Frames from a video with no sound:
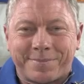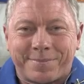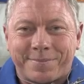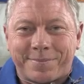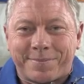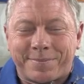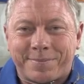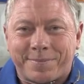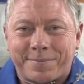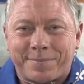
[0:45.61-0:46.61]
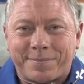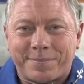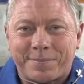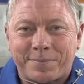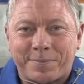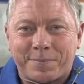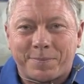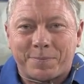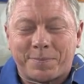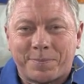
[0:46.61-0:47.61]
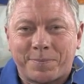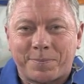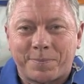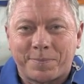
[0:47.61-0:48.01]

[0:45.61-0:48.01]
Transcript: Nothing is said.